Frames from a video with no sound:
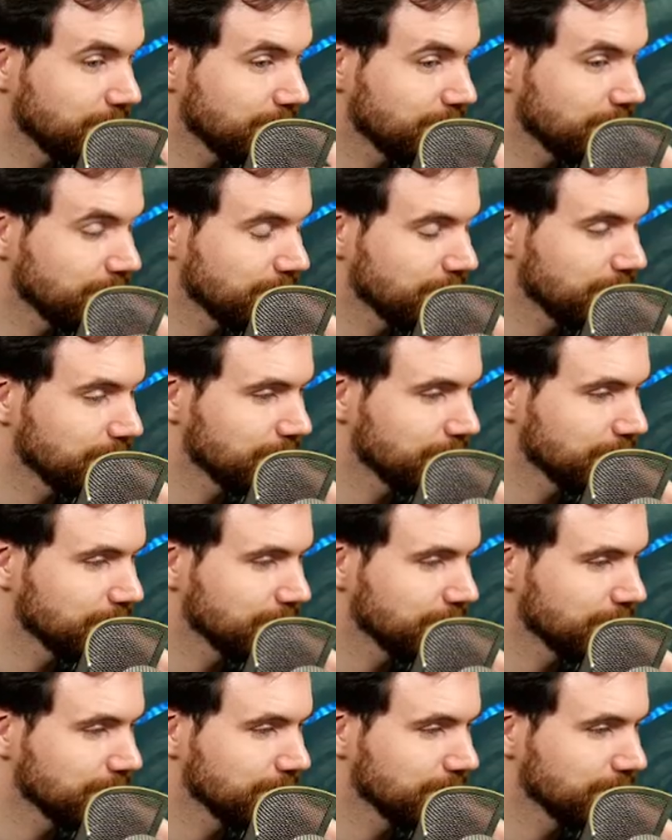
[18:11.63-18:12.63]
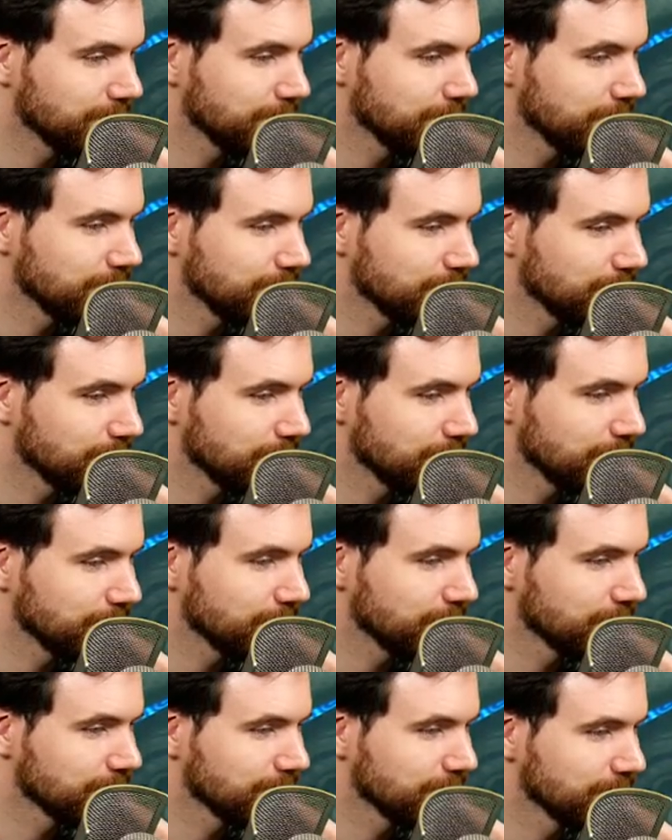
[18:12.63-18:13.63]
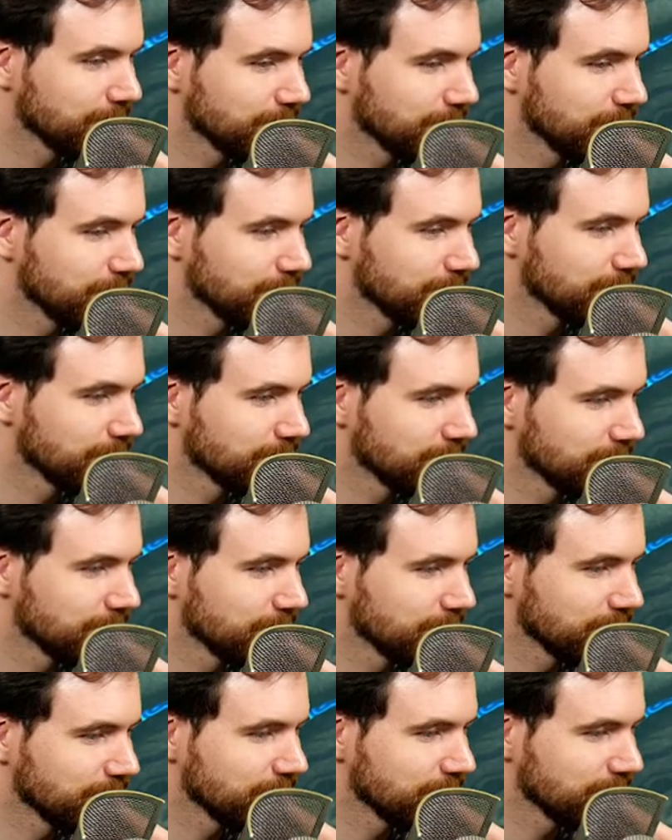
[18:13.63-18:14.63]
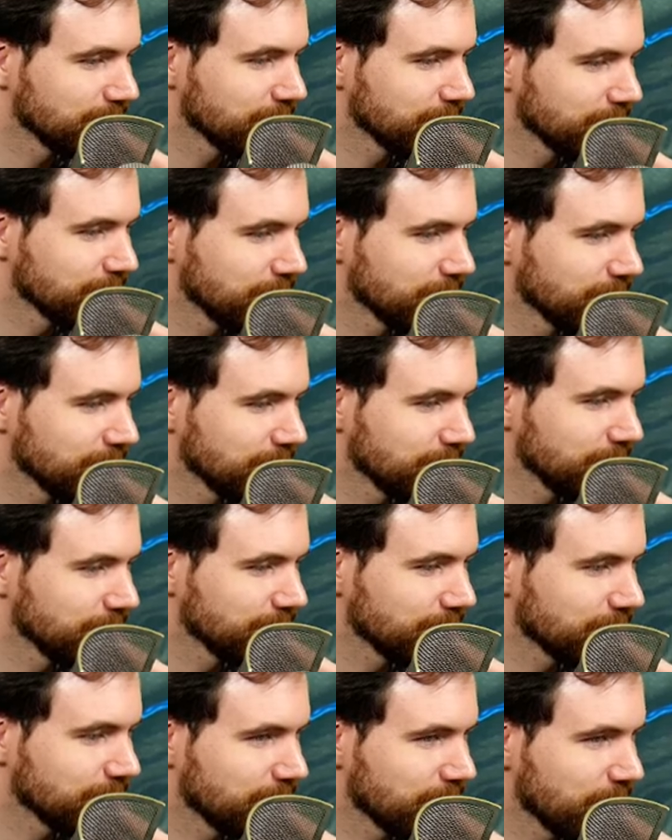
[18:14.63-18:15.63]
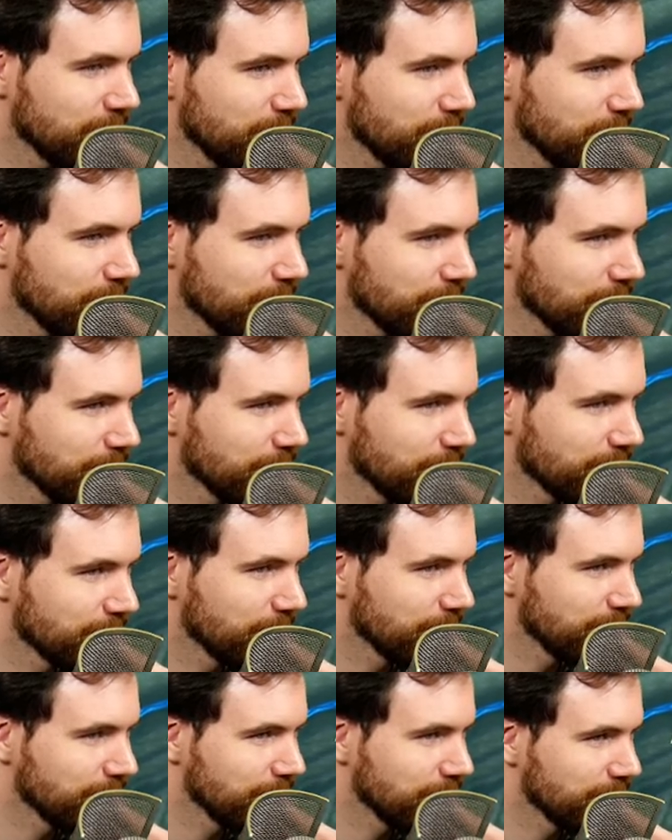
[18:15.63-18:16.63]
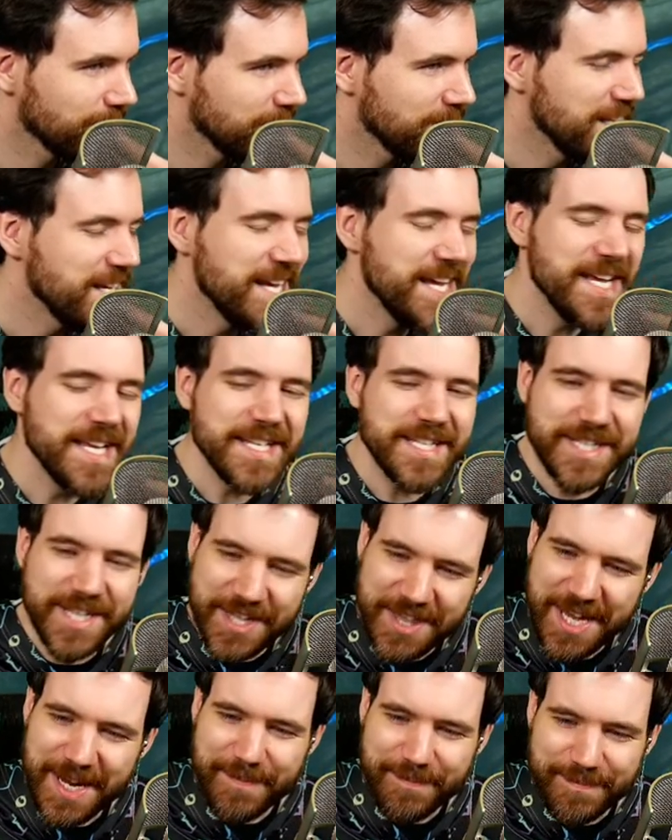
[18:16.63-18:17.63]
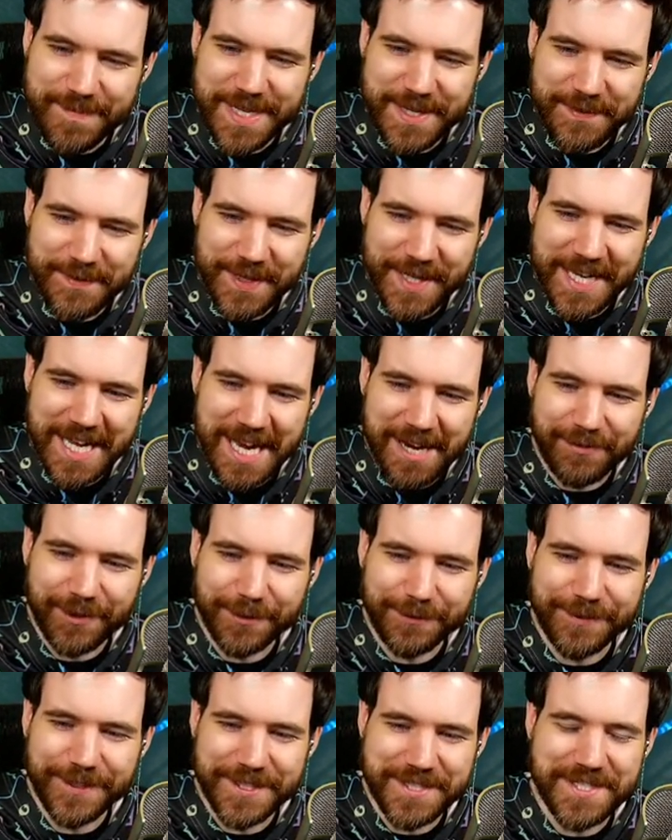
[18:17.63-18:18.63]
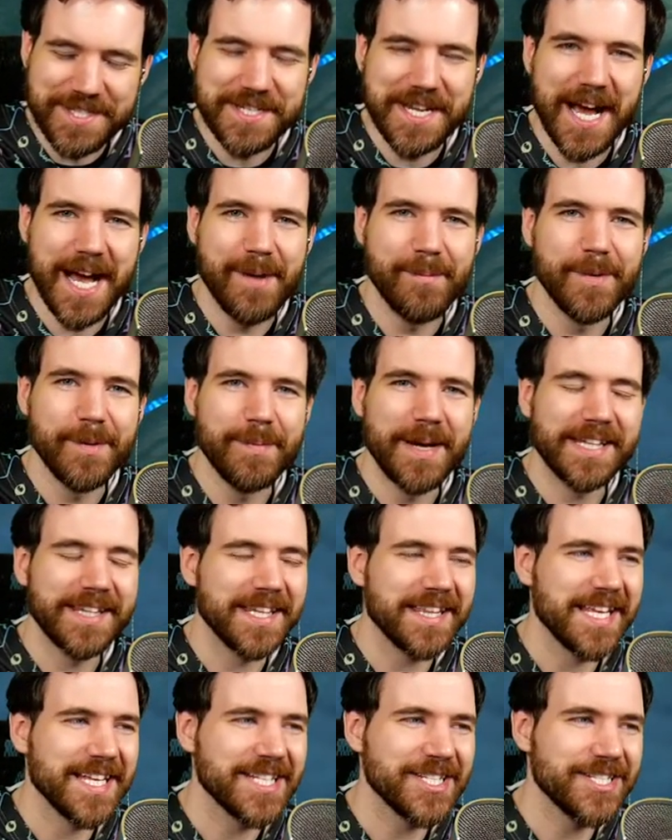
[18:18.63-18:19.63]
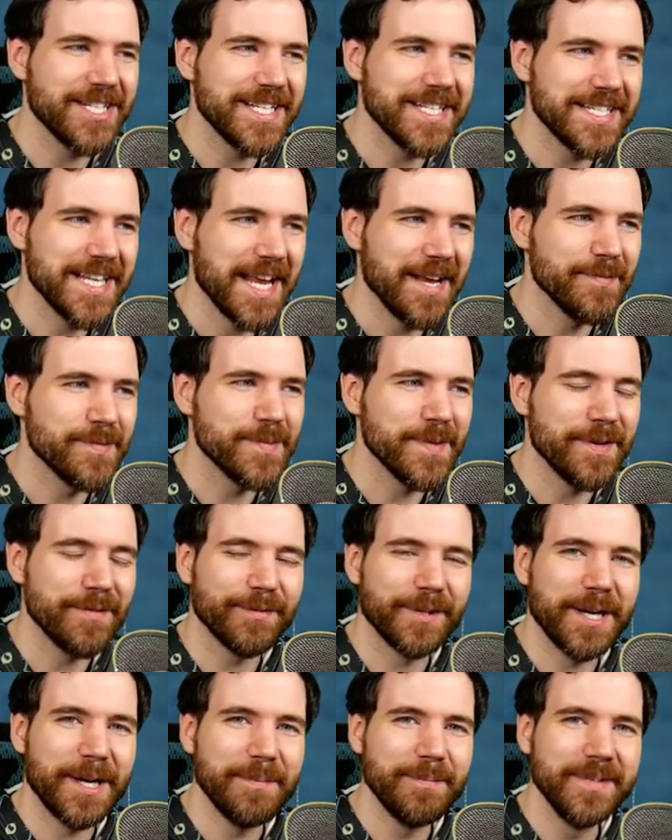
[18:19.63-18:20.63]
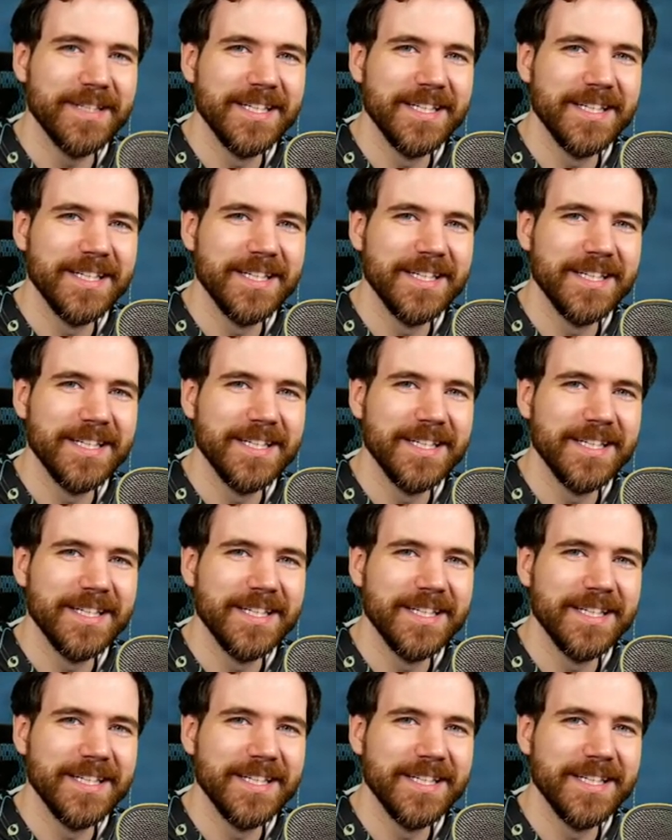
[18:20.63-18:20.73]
I am certain you can save Hyrule. As well as the princess who awaits you. Do you think Mipha ever feels dumb about the things she saves me from?